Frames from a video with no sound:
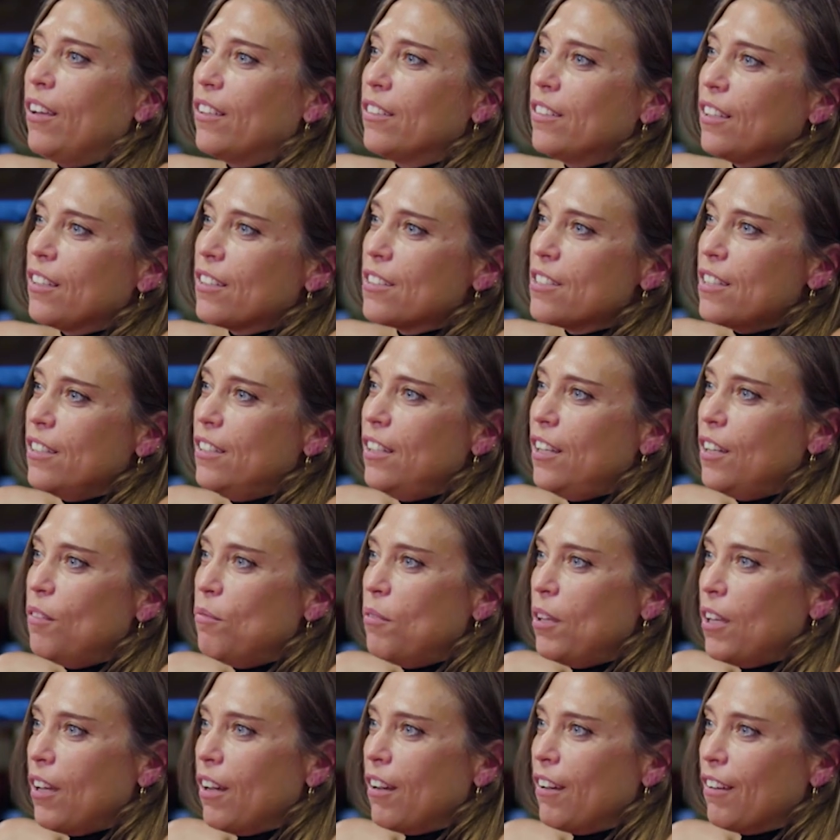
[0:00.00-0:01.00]
like
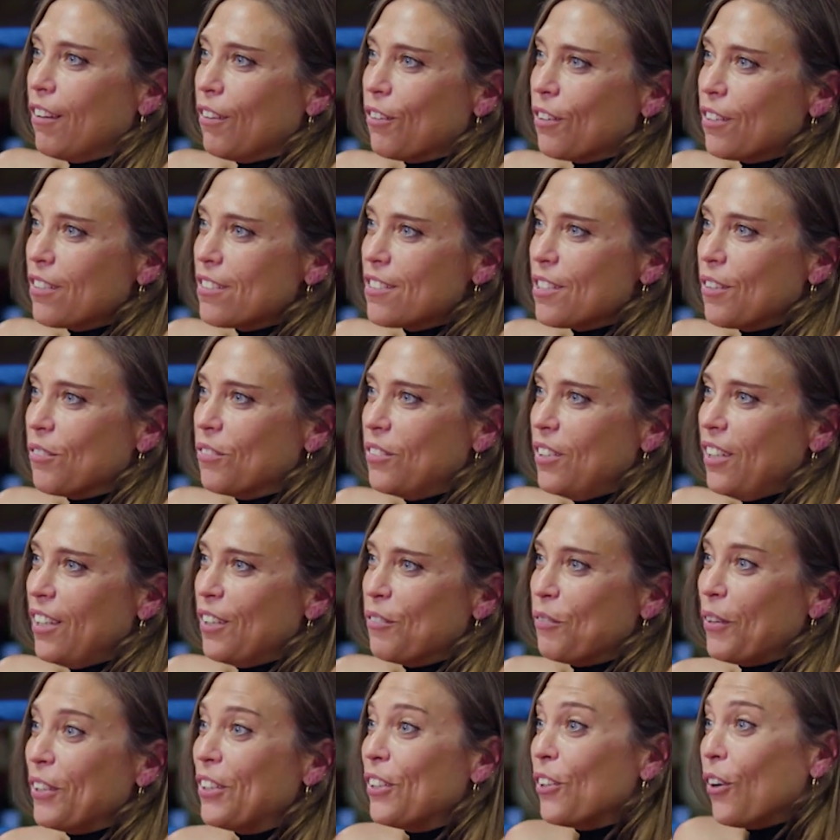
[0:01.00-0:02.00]
taxidermia or
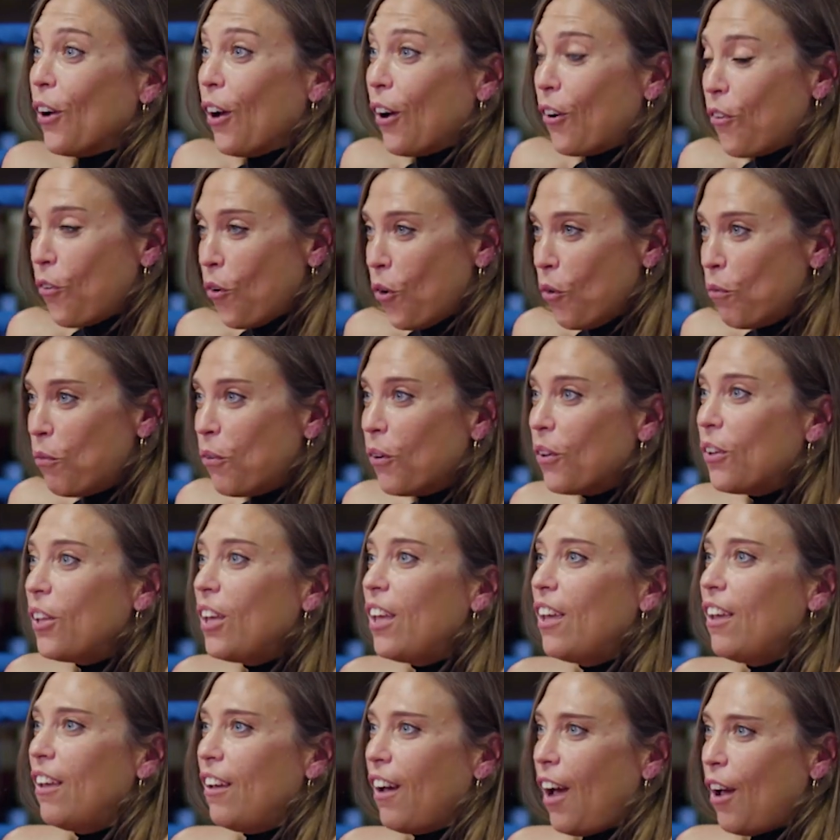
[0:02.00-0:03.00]
something, but
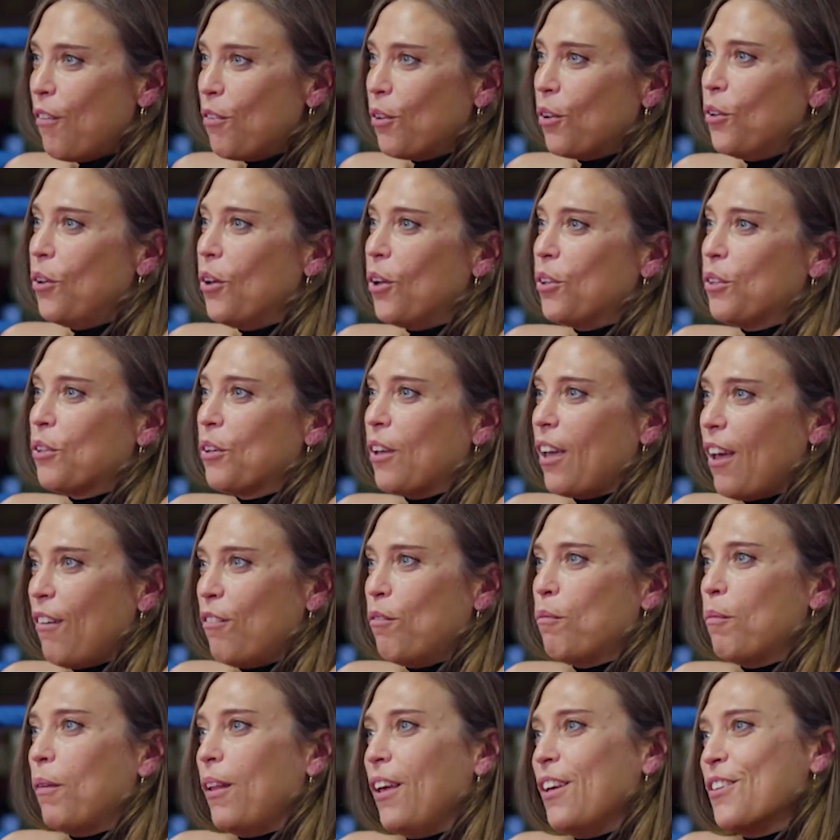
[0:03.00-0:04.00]
hopefully I will not
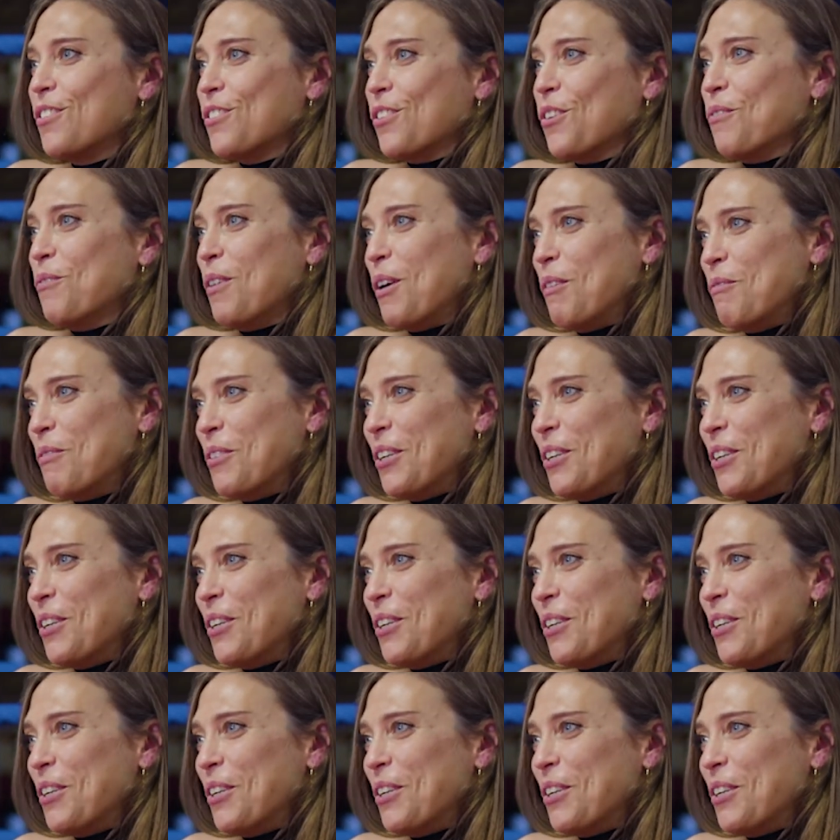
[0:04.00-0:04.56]
have place on my